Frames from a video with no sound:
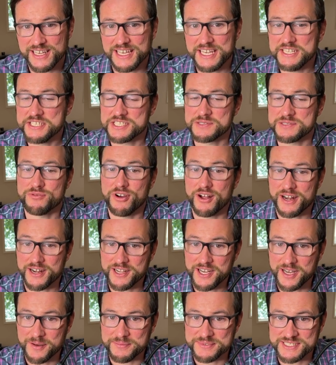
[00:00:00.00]
He just brought
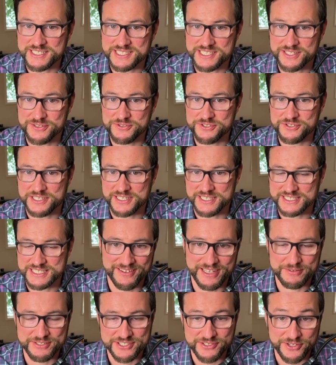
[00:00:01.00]
it up as a solution because
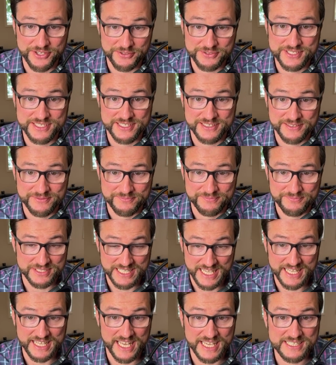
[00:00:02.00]
he was so used to
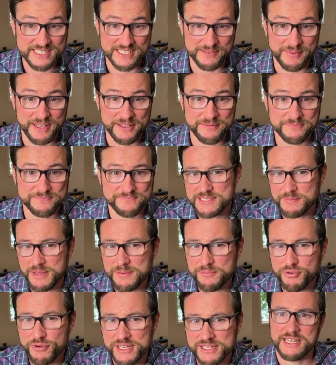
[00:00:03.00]
saying yes to me. The
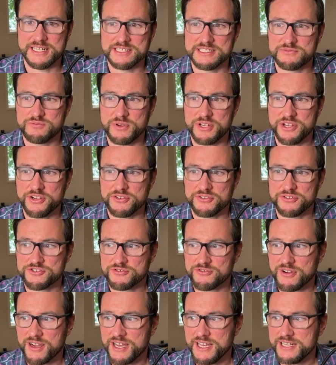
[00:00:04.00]
main point is, when you're
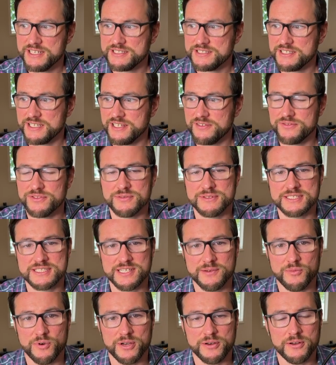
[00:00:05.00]
trying to influence
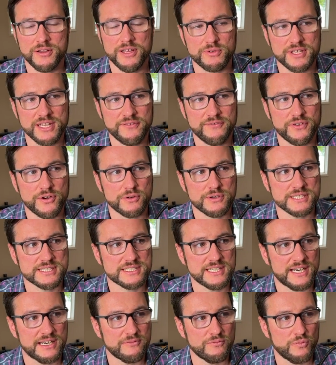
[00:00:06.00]
someone, really
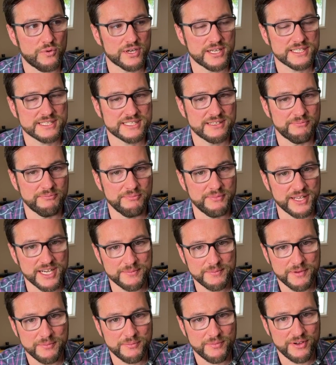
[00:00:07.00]
focus on what is the
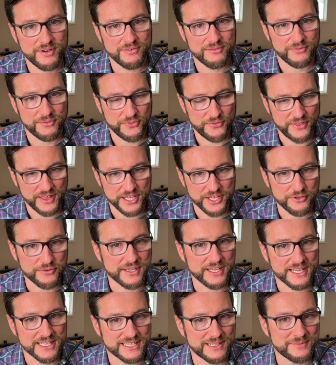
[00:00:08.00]
minimum thing you
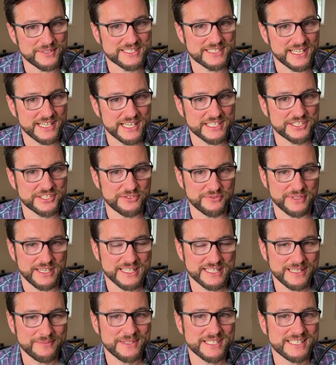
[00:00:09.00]
can get them to say yes to.
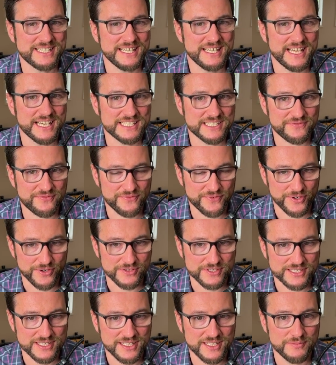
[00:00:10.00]
Get them to say yes
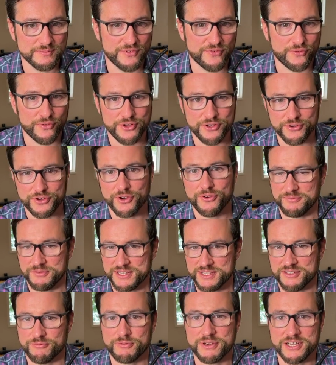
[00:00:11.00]
first before you go
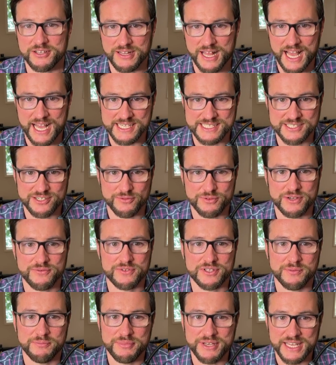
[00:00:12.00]
with the real ask or
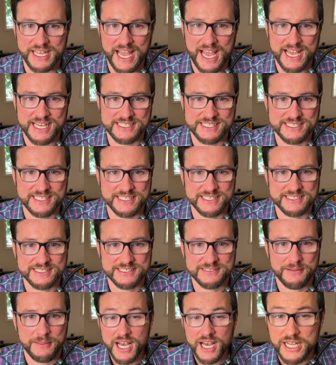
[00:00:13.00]
whatever the big ask
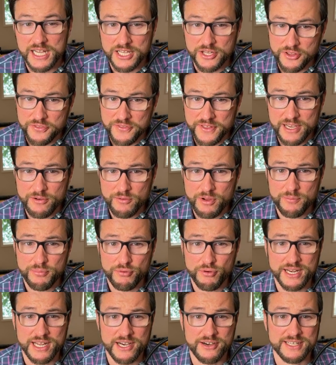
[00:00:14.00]
is. Another thing I want to
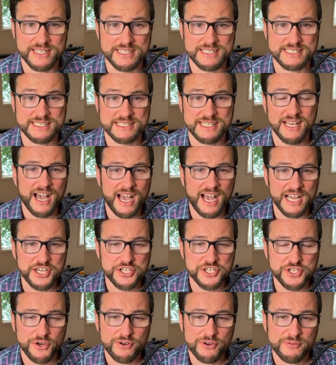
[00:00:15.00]
point out is I
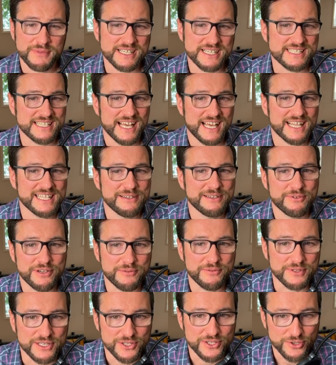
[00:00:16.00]
showed him exactly what it
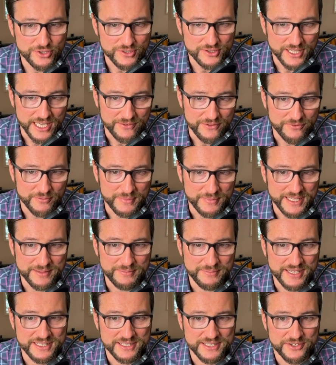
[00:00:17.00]
would look like for me to
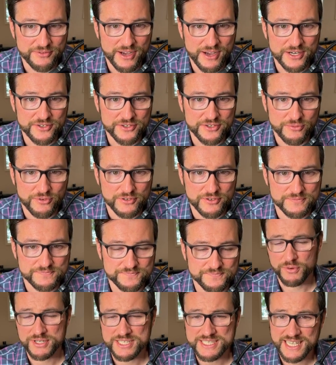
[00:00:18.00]
be in the director role.
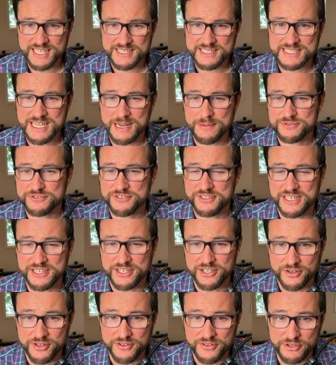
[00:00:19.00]
Once I had this opportunity to
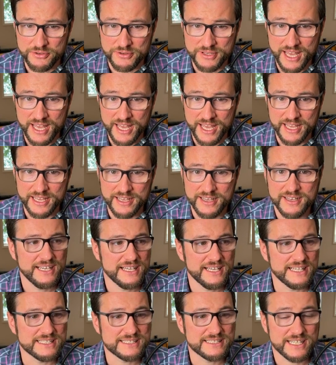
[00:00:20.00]
go to the UK,
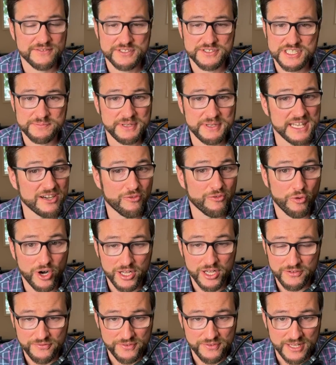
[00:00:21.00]
instead of just being a
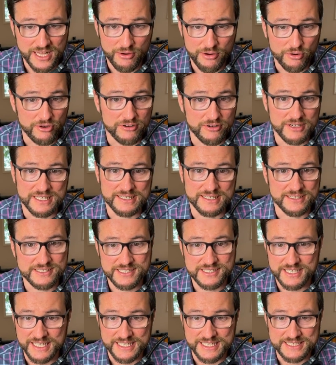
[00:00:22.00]
wallflower and
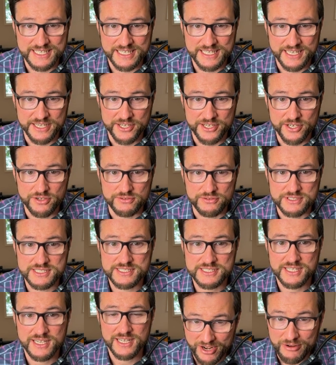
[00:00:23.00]
listening and taking
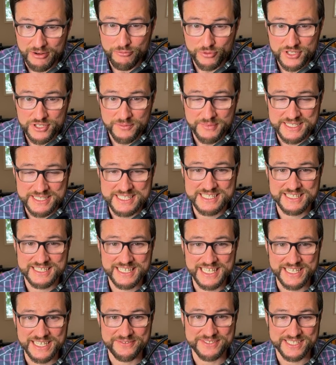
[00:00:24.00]
notes, I rolled up my
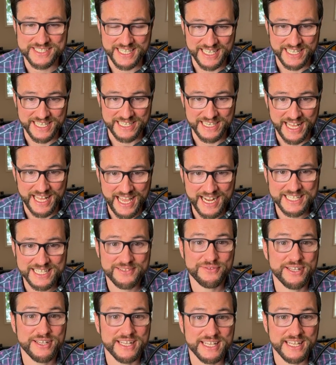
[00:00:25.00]
sleeves and
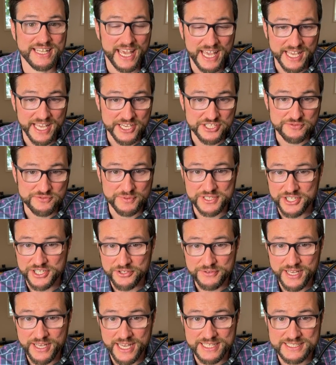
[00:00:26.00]
actively engaged with the
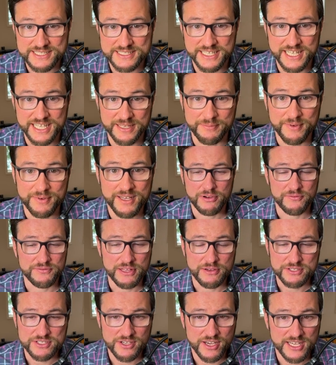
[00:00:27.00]
UK's team. If
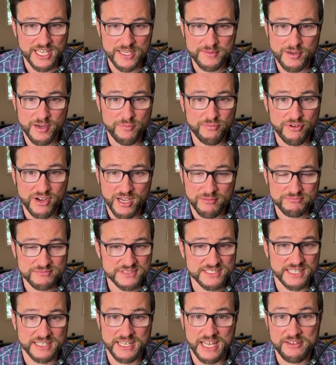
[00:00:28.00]
they were talking about
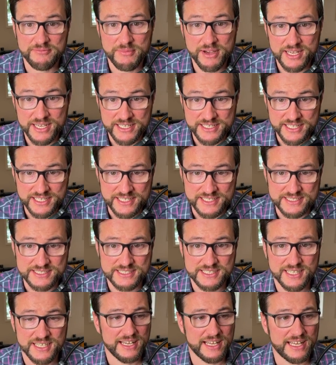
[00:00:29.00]
problems, I gave my ideas.